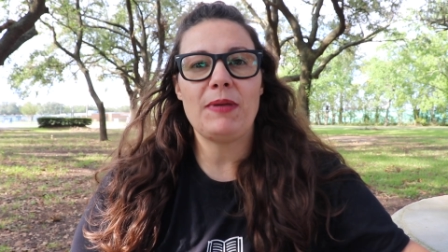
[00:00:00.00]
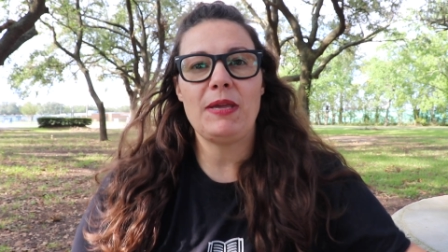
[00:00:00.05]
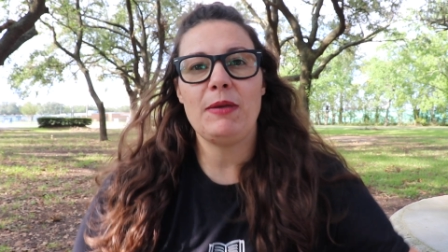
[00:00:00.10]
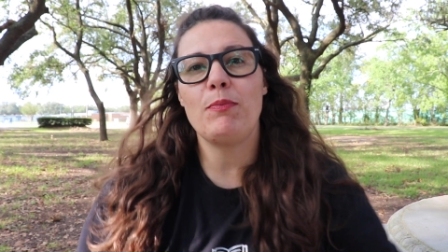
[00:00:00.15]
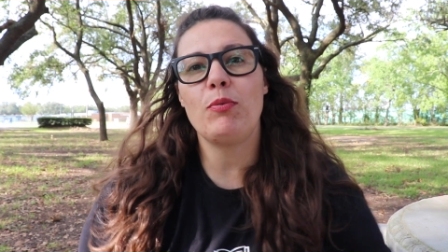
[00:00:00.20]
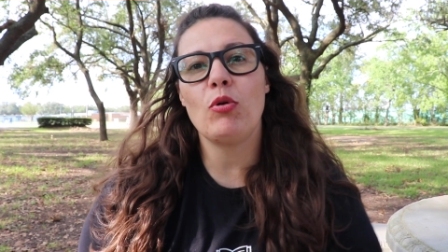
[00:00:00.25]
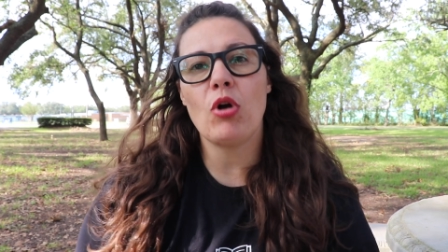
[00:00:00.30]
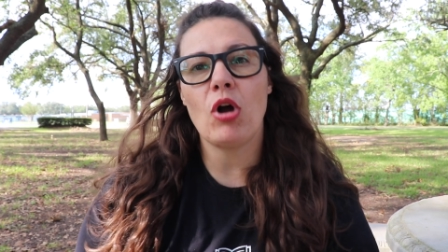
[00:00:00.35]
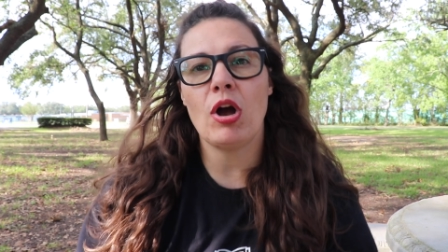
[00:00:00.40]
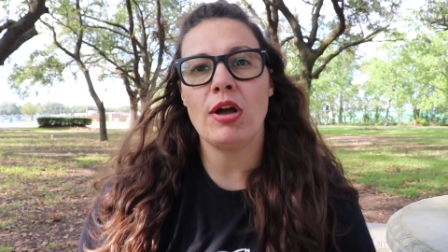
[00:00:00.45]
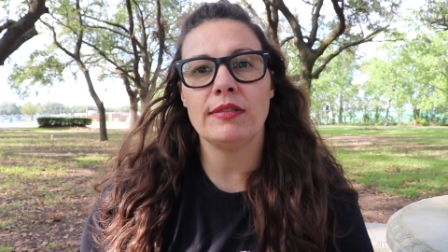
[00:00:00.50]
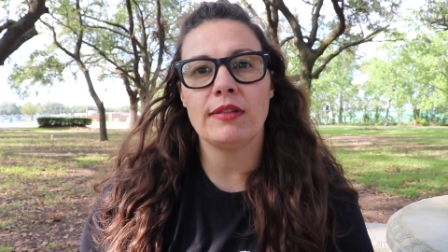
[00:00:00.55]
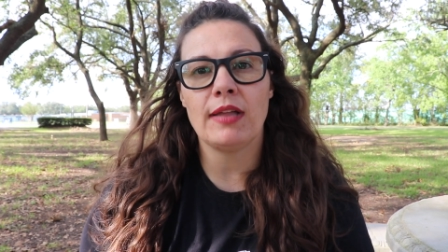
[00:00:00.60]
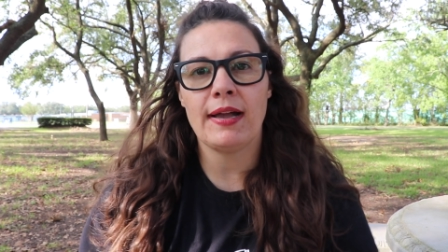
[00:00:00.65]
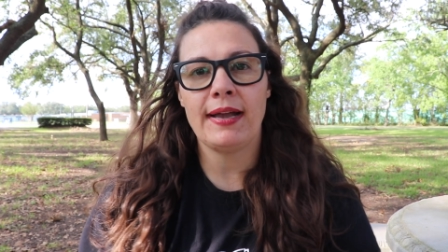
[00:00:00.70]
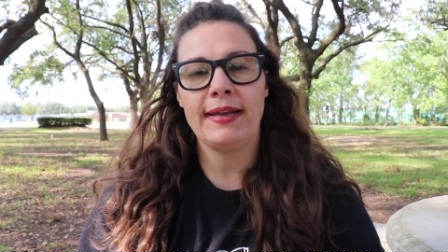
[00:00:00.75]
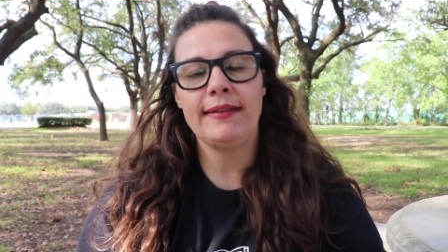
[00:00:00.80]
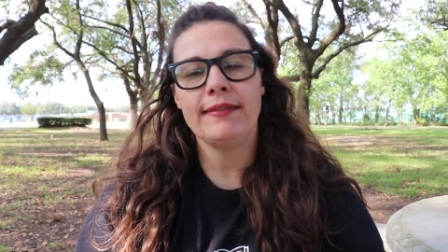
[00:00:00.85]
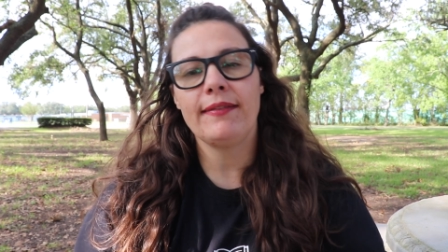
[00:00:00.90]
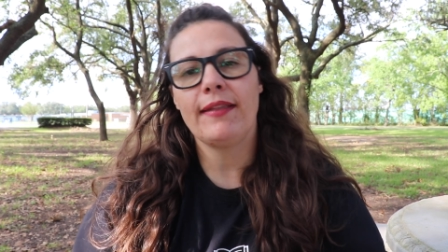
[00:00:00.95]
people
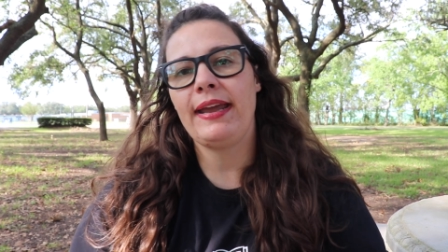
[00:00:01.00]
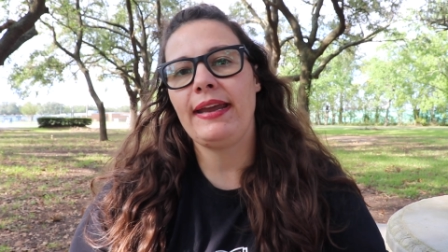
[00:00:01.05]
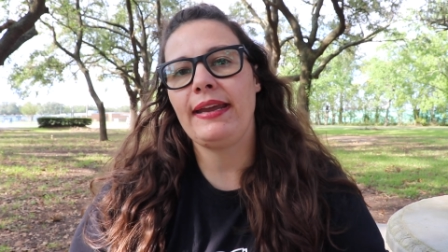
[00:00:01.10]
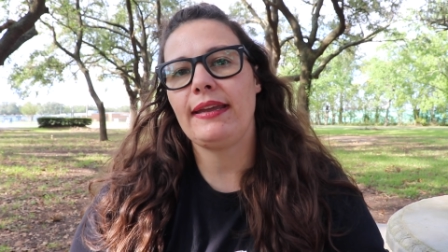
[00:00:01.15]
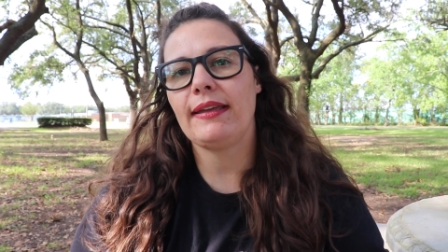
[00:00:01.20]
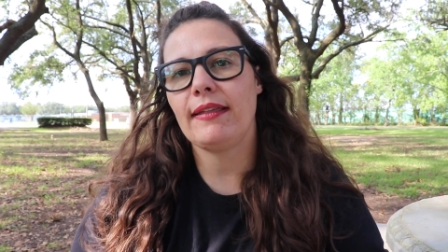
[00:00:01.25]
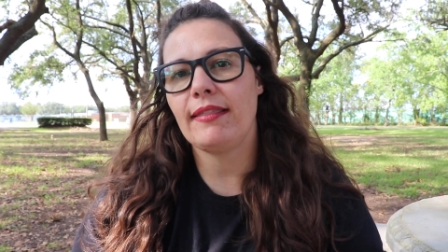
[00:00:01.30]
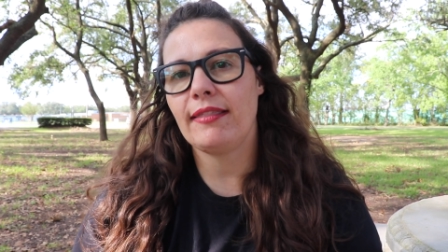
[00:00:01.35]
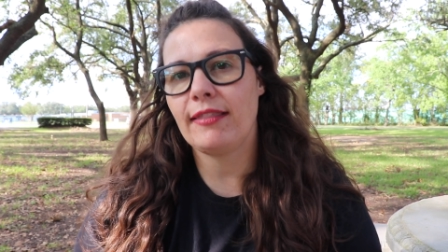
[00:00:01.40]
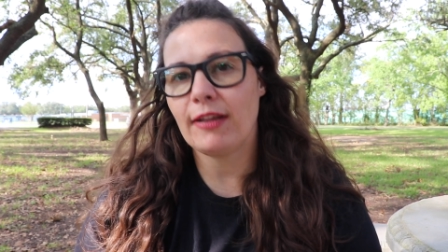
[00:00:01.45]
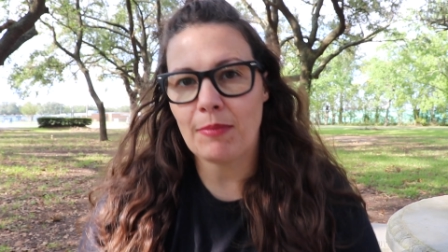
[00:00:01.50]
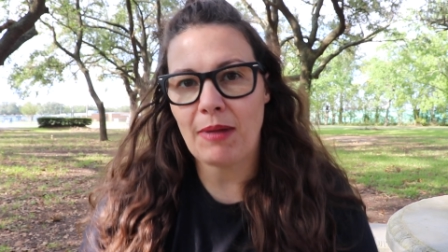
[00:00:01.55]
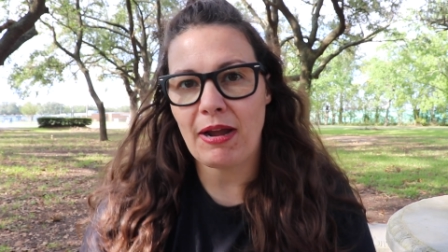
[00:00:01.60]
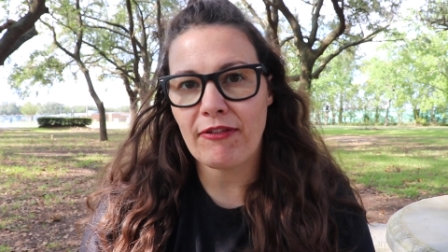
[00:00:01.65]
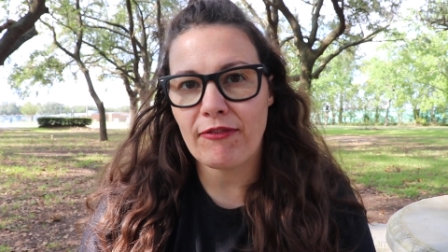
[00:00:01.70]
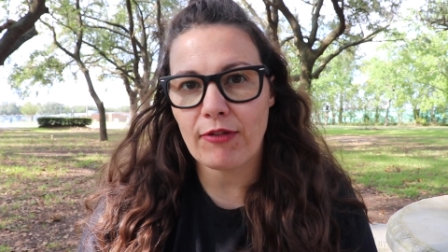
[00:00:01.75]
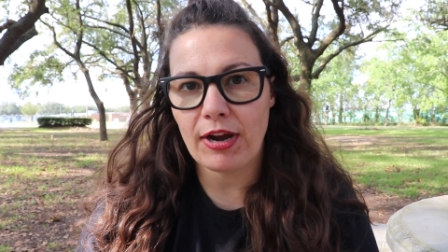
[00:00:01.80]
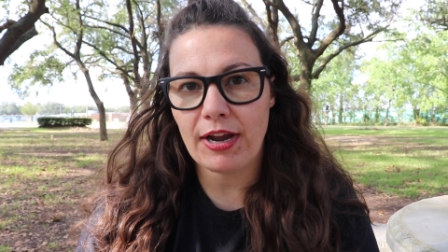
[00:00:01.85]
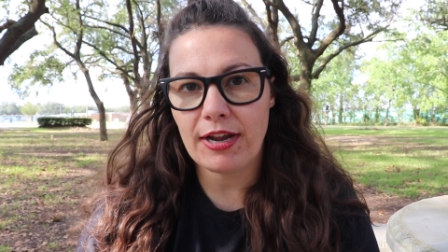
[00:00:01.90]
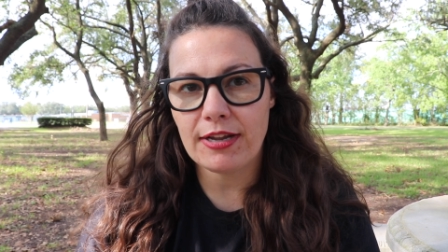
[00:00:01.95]
online like they're my
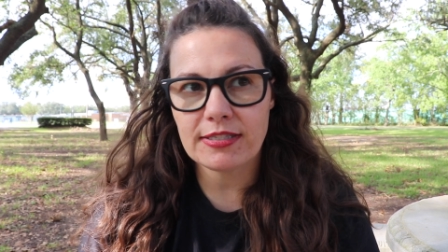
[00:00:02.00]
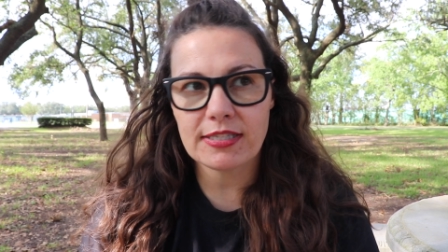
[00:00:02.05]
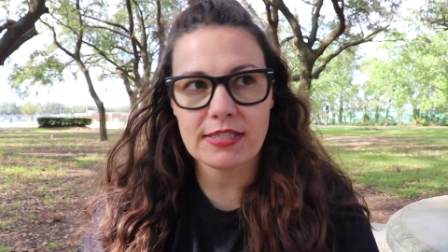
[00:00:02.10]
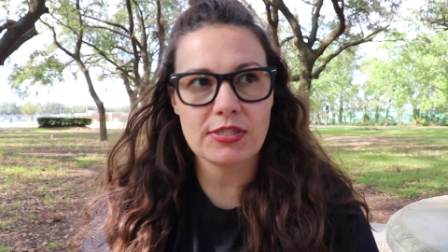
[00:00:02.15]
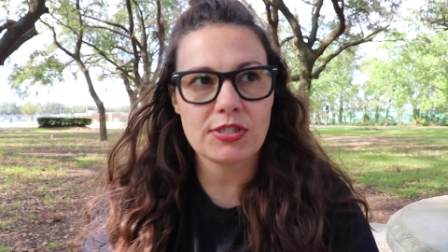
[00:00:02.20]
friends.